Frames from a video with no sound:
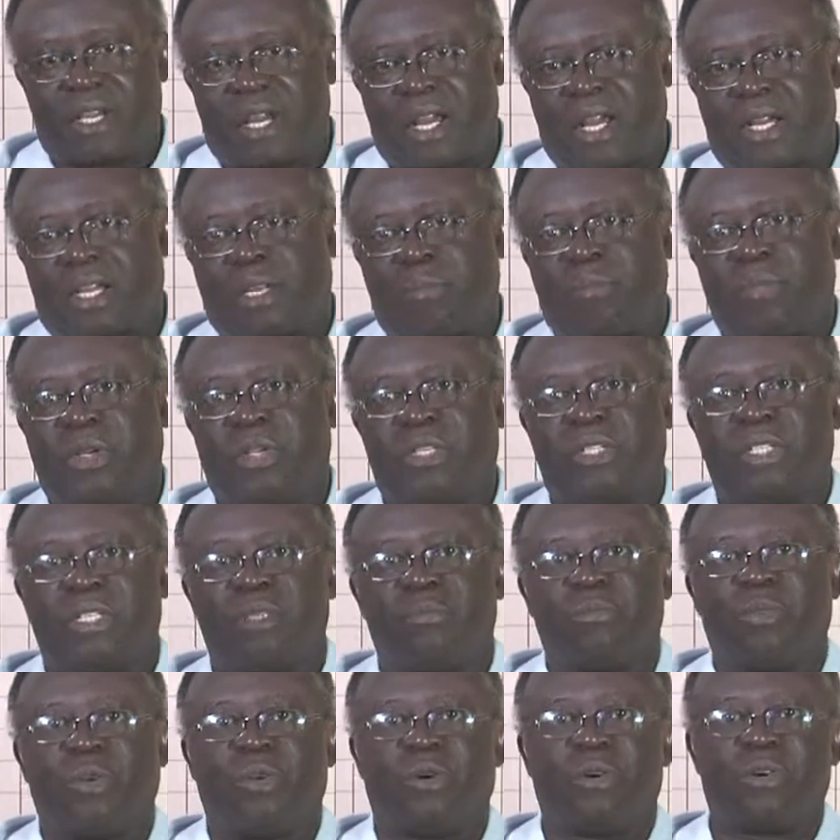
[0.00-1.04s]
are the
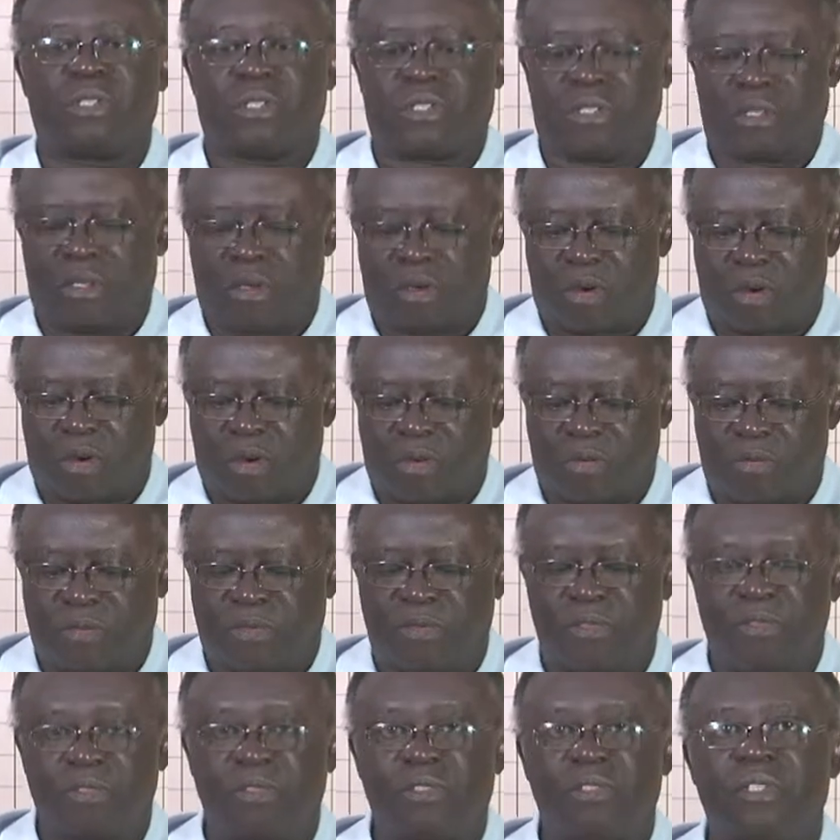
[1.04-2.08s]
building blocks
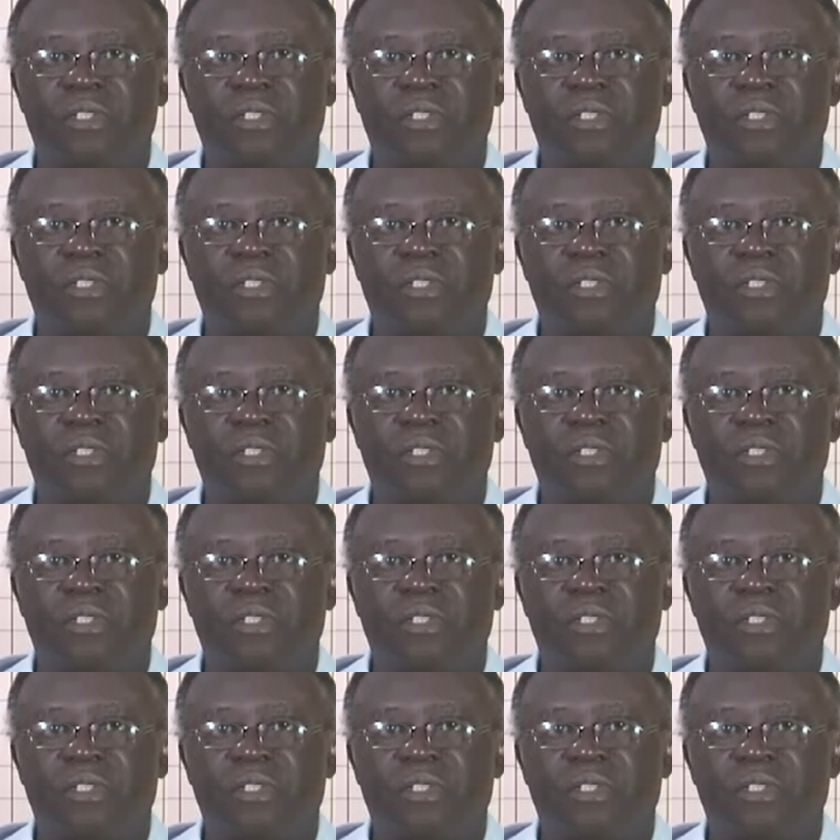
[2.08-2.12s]
of